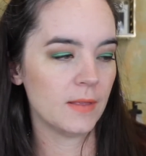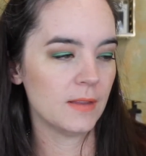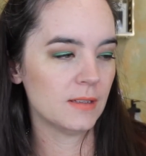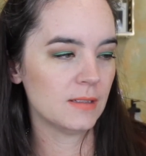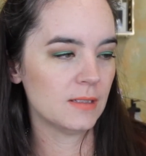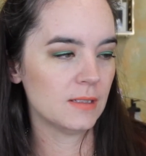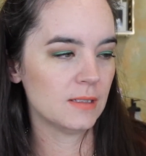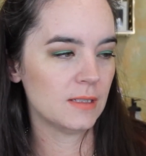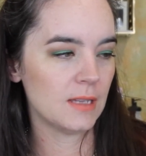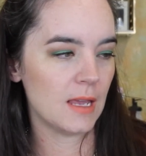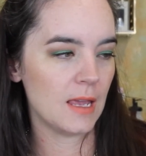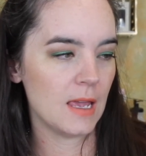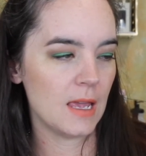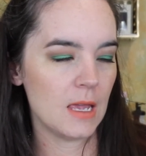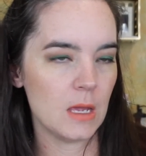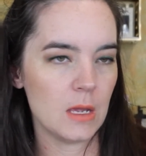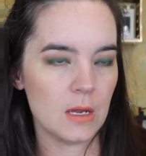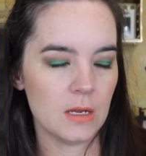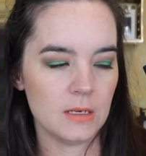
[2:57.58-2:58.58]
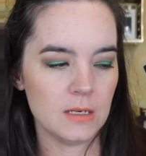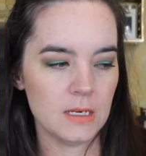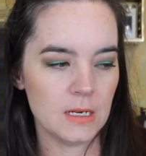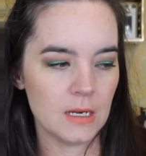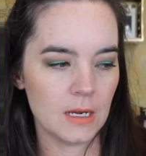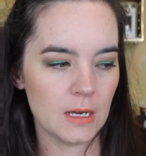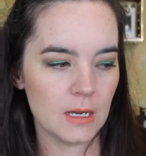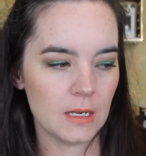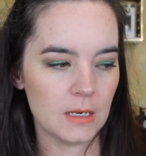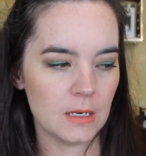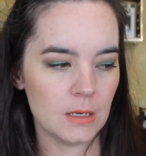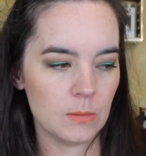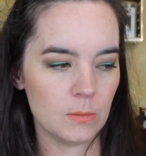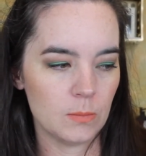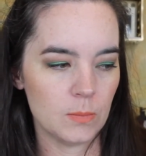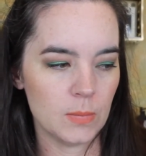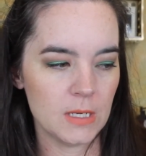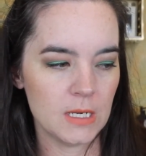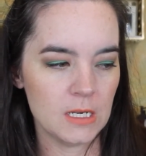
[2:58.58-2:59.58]
and this is a neon
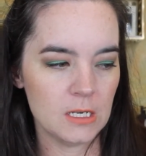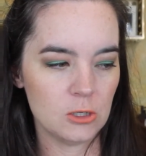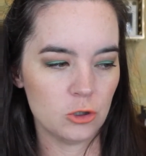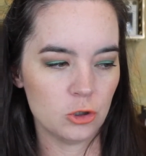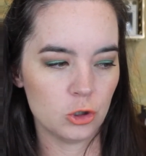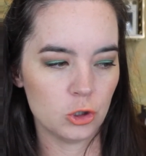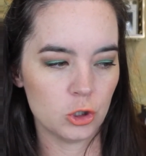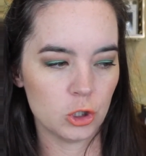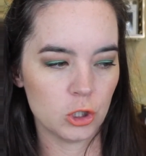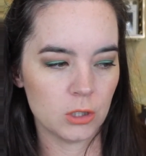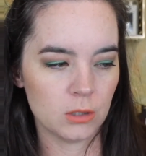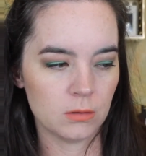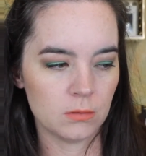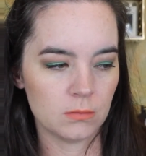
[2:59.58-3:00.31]
peach